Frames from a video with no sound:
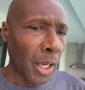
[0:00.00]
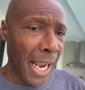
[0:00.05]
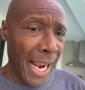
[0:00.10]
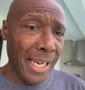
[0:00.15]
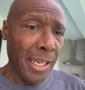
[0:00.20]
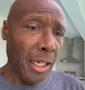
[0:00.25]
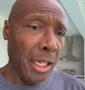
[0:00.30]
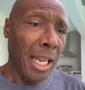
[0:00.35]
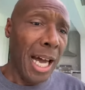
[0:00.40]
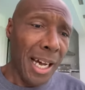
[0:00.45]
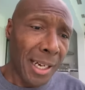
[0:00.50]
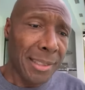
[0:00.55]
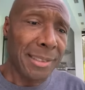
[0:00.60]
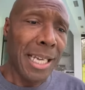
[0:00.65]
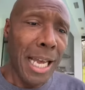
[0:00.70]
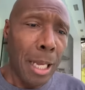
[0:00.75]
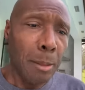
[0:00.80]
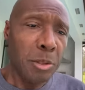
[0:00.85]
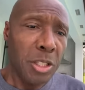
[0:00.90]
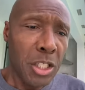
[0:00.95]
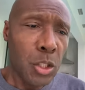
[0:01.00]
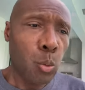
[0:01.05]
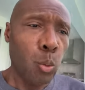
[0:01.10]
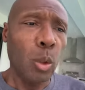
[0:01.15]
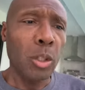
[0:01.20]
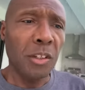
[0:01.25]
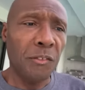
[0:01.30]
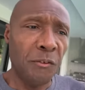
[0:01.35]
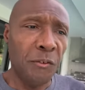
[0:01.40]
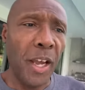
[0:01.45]
And a lot of times this
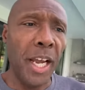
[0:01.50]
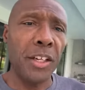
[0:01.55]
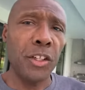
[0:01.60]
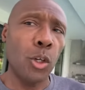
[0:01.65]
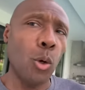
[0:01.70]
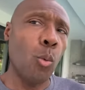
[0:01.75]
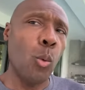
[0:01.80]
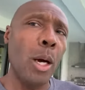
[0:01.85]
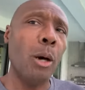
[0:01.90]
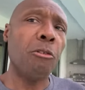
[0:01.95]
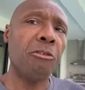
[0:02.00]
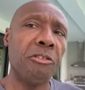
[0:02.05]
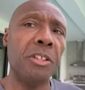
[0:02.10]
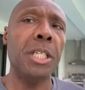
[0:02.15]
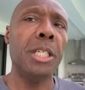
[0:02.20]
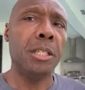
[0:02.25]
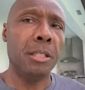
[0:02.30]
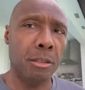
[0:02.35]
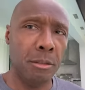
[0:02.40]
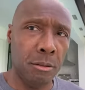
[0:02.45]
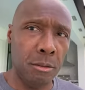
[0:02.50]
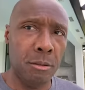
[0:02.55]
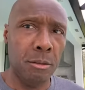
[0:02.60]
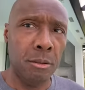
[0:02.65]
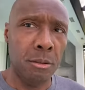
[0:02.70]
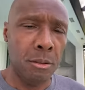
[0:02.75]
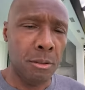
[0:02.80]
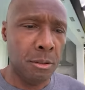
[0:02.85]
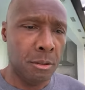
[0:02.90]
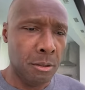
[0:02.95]
will affect your wealthy
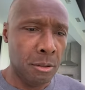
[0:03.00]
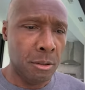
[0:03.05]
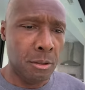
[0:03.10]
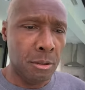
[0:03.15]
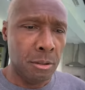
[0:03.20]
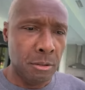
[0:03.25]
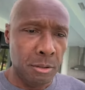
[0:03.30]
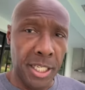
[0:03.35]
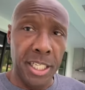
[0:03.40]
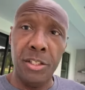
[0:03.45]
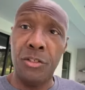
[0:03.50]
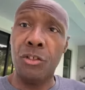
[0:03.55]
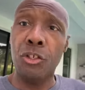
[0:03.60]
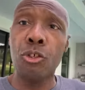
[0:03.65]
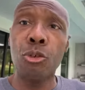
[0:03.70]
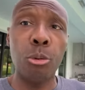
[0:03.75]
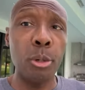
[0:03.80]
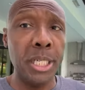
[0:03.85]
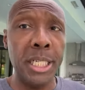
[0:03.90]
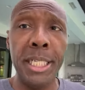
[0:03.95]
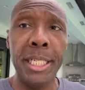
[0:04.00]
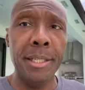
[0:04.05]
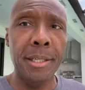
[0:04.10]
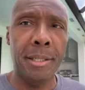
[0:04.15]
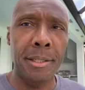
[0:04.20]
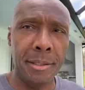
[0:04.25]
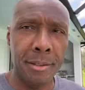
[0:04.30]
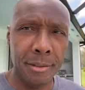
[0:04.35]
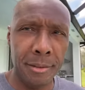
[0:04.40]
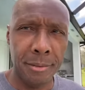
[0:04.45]
is greed.
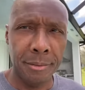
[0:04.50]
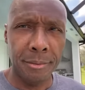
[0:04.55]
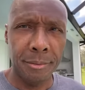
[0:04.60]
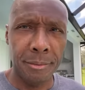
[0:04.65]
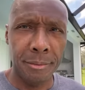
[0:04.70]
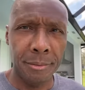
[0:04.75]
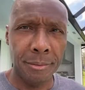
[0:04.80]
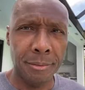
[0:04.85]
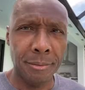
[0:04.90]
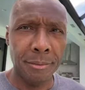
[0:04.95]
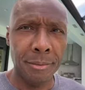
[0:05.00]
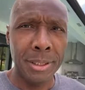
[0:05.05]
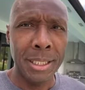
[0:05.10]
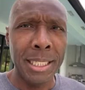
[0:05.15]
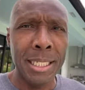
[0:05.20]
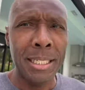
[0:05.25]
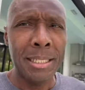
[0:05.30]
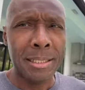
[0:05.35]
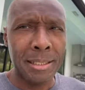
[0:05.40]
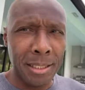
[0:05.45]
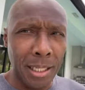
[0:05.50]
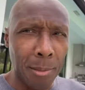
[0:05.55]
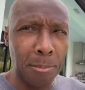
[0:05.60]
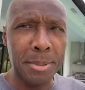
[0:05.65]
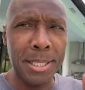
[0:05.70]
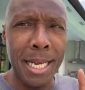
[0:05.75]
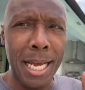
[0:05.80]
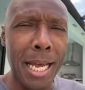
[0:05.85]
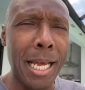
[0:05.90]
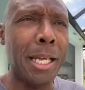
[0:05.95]

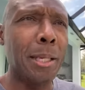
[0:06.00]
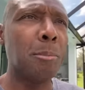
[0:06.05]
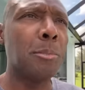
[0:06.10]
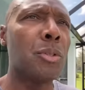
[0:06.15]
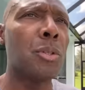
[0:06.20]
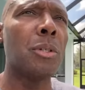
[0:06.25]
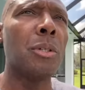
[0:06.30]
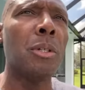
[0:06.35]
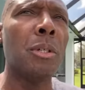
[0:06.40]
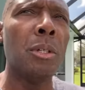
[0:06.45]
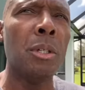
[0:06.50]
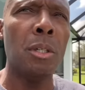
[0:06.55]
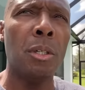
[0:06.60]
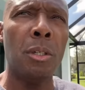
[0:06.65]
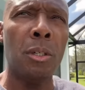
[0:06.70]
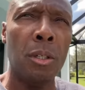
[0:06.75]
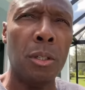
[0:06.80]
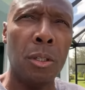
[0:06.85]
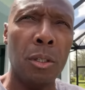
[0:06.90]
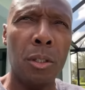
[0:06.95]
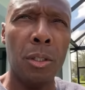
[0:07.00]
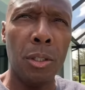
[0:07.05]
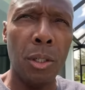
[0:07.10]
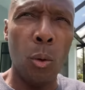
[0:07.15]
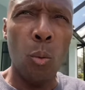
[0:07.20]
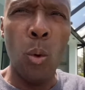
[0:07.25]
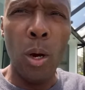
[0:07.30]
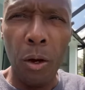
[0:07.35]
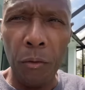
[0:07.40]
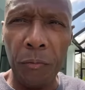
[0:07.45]
Sometimes
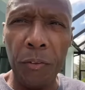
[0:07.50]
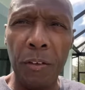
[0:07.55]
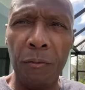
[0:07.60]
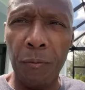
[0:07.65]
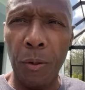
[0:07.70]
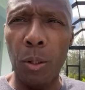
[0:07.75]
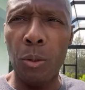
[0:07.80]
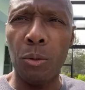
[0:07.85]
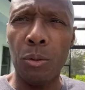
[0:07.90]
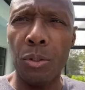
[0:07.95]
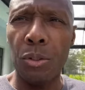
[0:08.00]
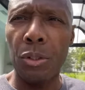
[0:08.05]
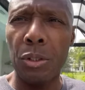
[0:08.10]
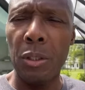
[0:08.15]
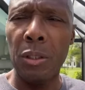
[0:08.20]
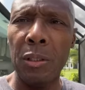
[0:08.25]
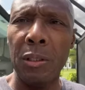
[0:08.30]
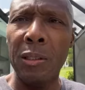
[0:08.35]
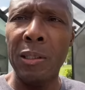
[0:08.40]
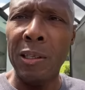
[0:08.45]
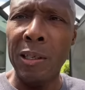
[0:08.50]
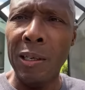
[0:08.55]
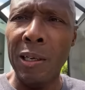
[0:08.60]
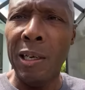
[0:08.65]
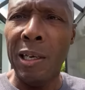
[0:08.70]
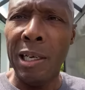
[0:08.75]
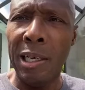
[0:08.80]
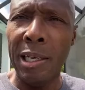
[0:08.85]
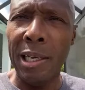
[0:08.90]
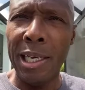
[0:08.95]
your wealthy folks,
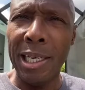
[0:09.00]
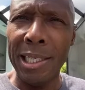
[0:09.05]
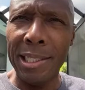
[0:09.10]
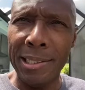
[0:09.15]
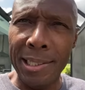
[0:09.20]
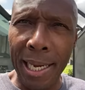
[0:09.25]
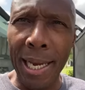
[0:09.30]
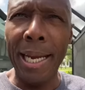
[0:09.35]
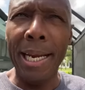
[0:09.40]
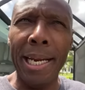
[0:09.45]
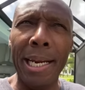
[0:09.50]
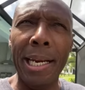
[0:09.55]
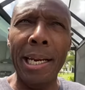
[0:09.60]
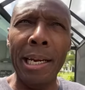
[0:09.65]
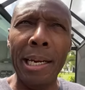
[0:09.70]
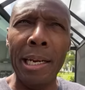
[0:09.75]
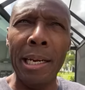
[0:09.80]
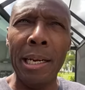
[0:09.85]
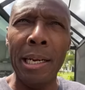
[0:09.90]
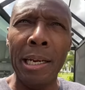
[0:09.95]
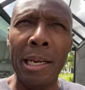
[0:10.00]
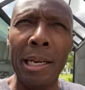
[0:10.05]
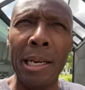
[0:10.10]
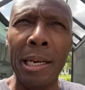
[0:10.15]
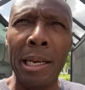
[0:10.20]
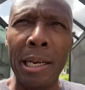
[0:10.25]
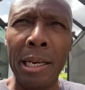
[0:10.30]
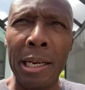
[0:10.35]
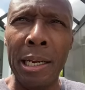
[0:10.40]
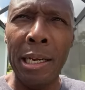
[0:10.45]
they
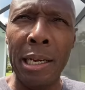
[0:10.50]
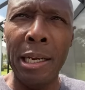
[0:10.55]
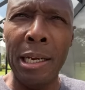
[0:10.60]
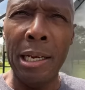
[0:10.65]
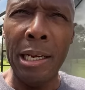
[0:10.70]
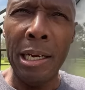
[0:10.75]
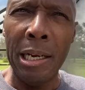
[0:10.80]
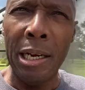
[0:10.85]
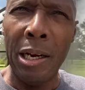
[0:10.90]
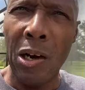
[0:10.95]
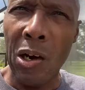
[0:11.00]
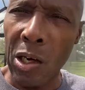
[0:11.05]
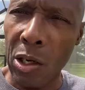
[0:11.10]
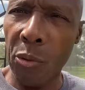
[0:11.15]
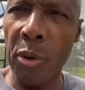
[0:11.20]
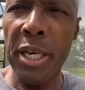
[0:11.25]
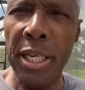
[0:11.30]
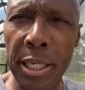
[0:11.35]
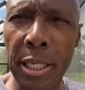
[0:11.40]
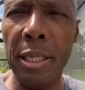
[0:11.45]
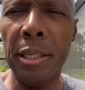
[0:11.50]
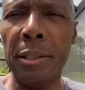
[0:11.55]
are greedy.